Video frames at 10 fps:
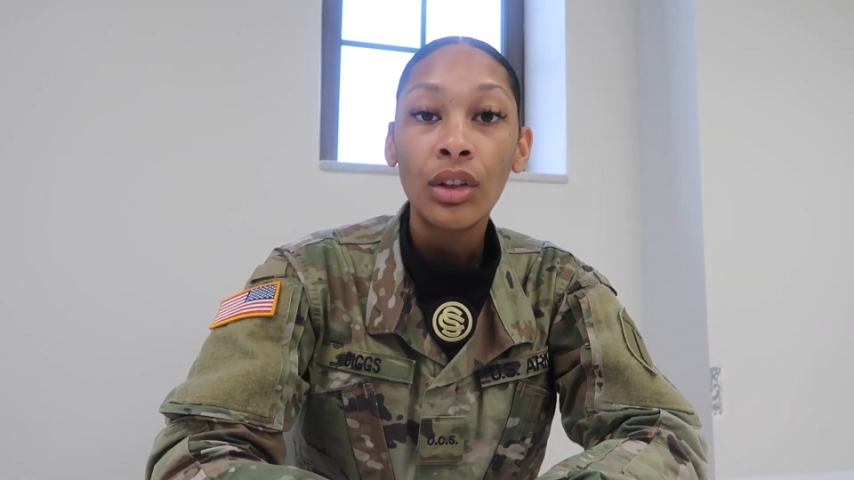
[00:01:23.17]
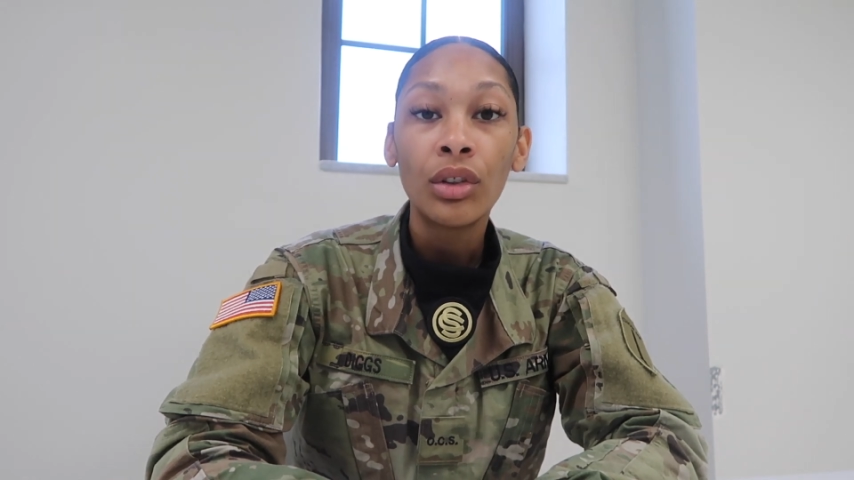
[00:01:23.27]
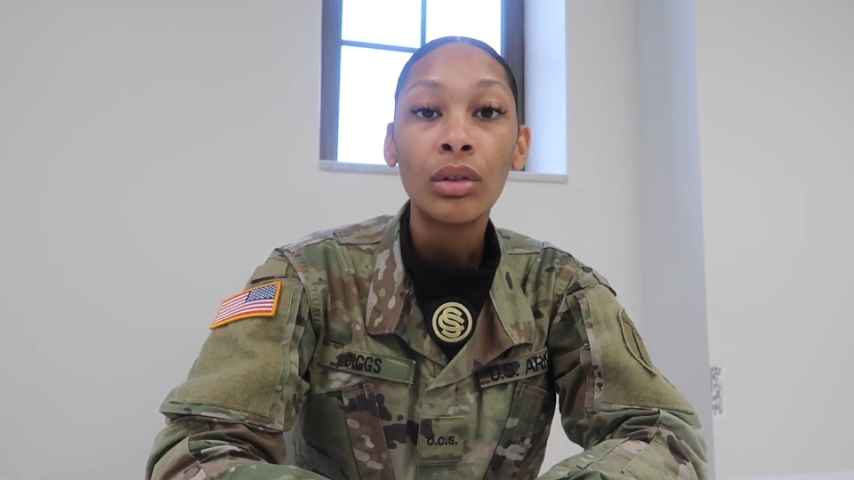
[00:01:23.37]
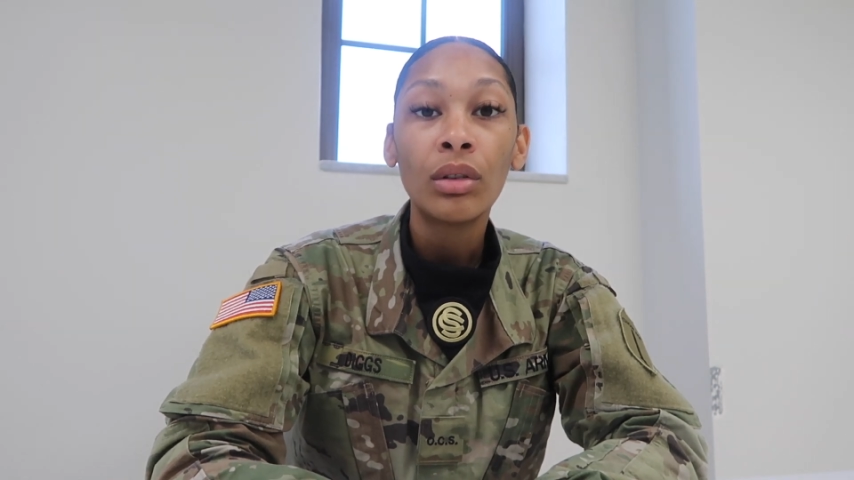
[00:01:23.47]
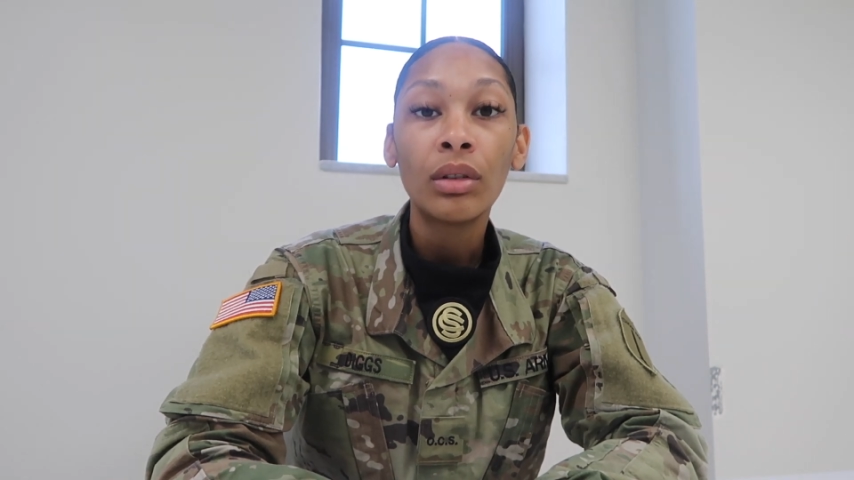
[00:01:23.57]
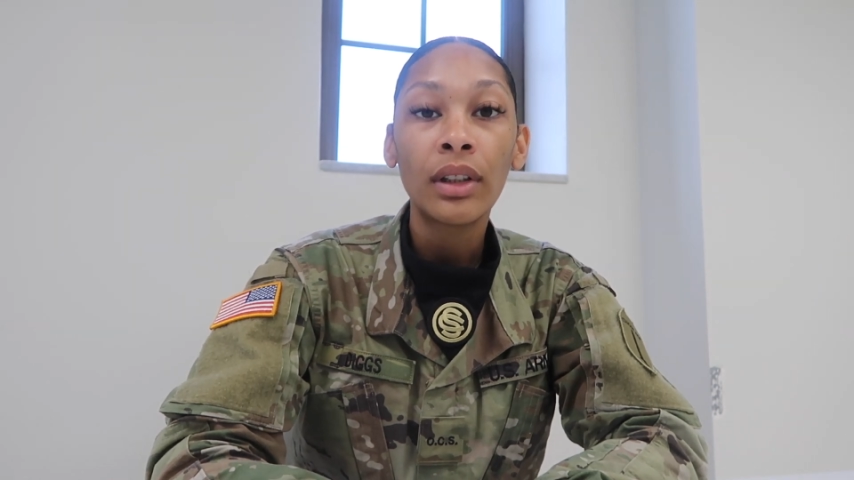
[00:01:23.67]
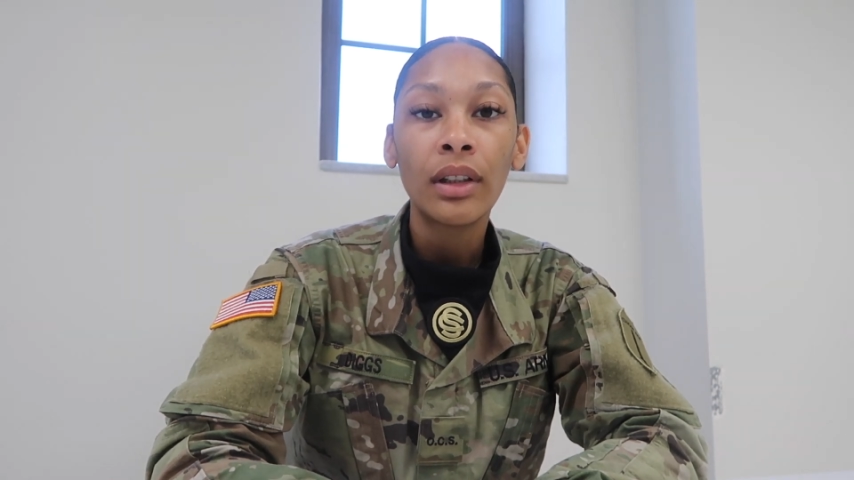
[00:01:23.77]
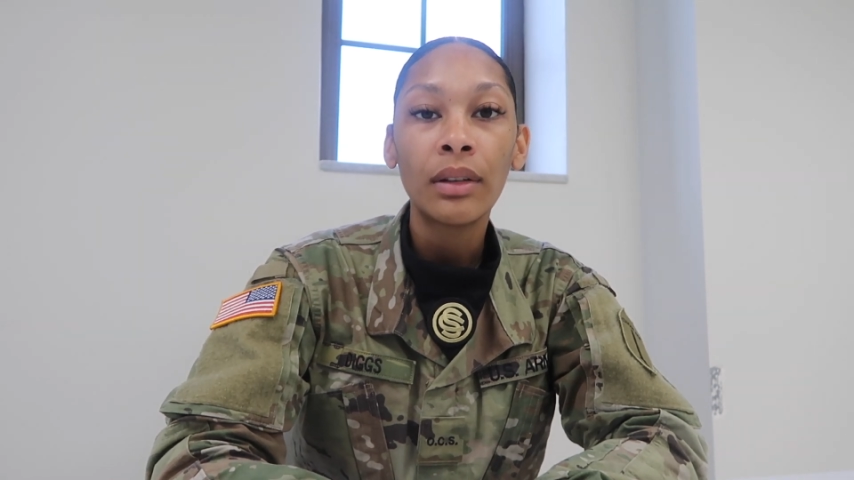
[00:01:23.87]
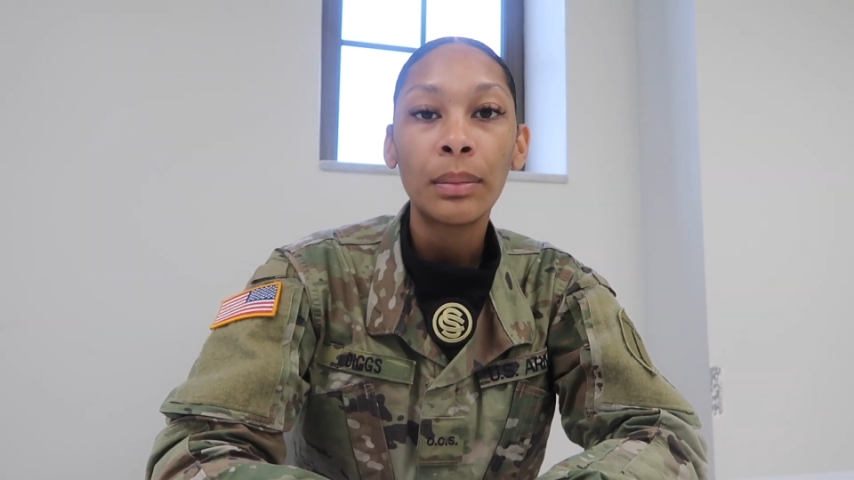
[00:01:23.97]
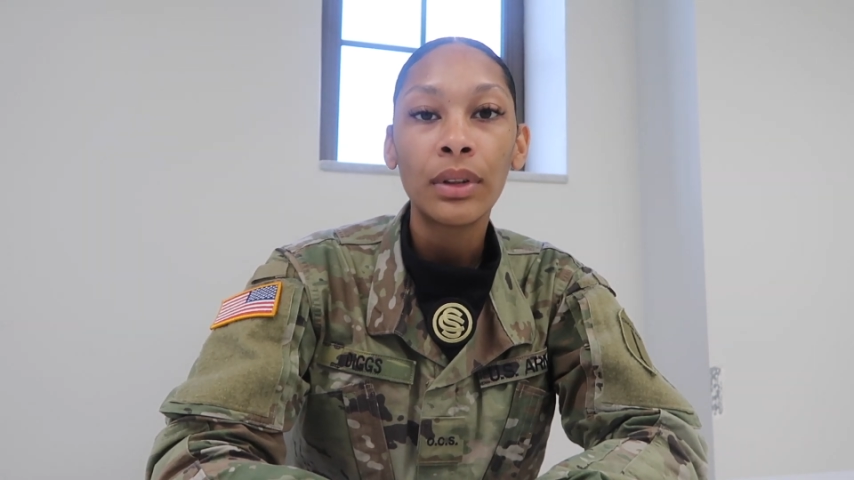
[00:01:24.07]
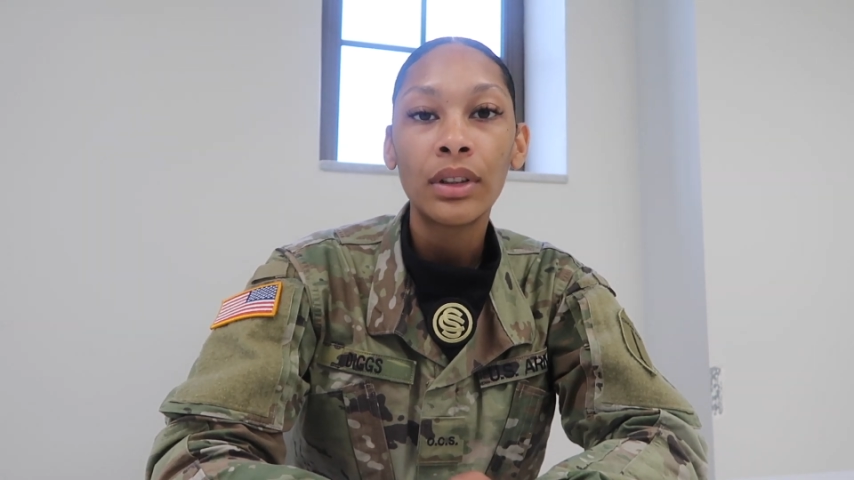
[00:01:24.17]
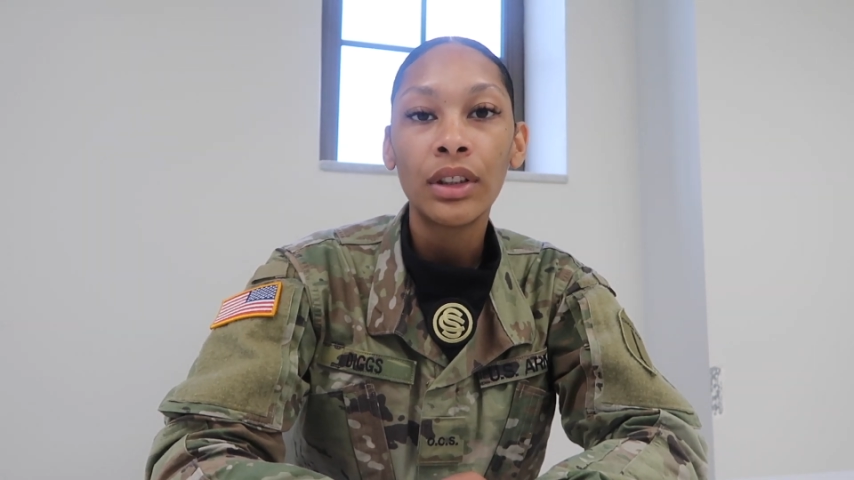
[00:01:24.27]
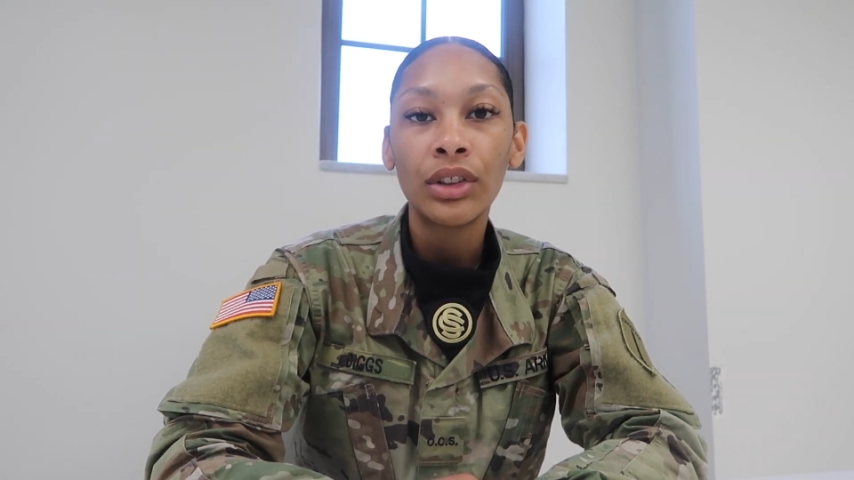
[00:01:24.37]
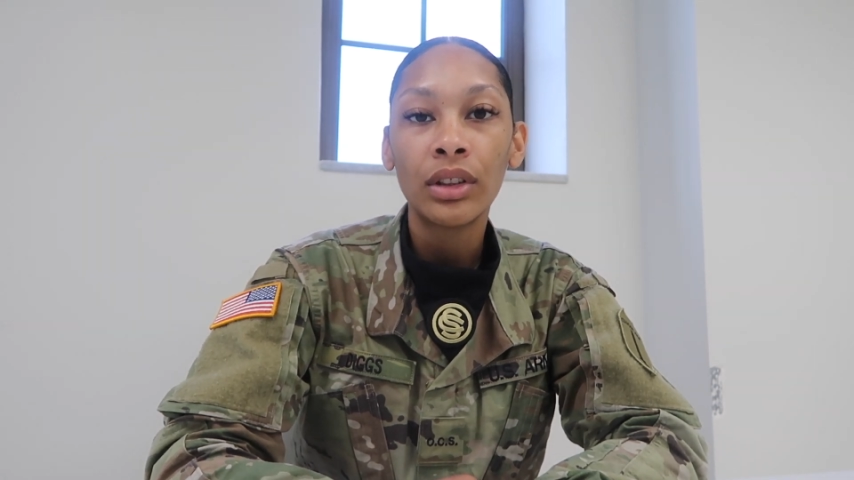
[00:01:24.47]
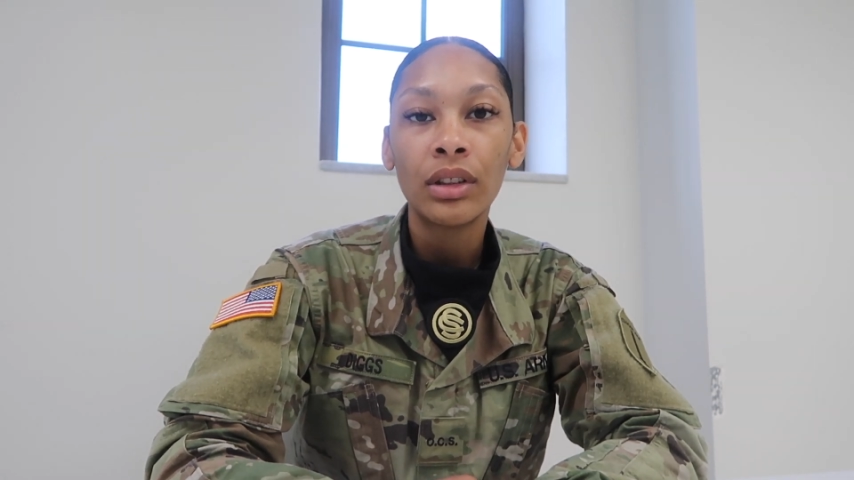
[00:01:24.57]
You'll get
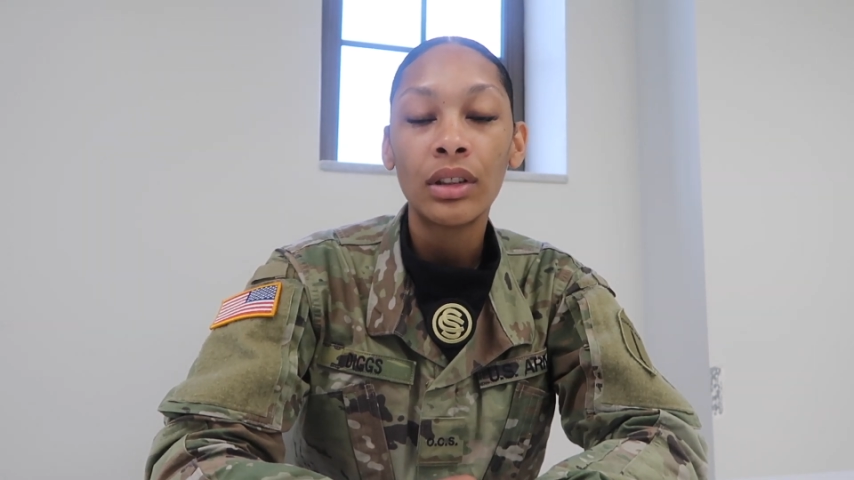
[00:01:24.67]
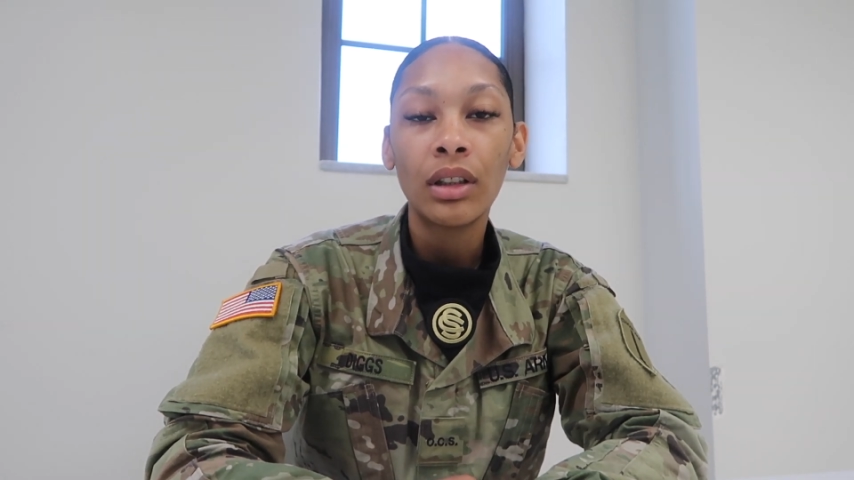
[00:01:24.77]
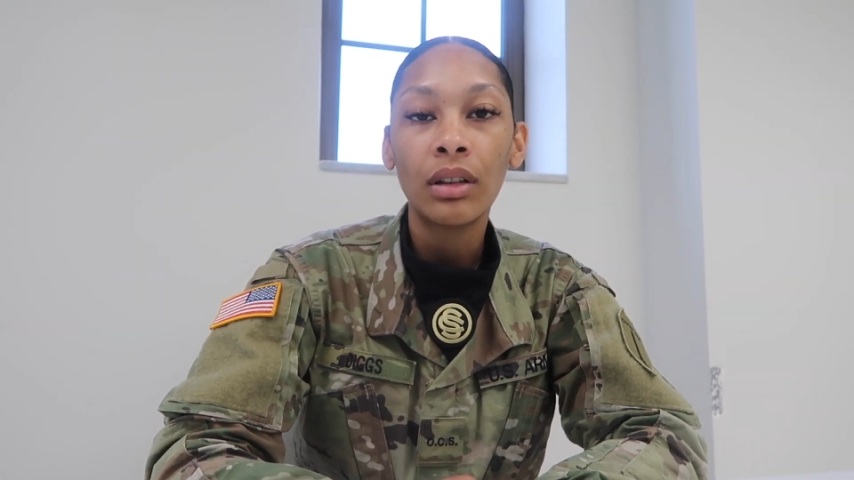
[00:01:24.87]
positions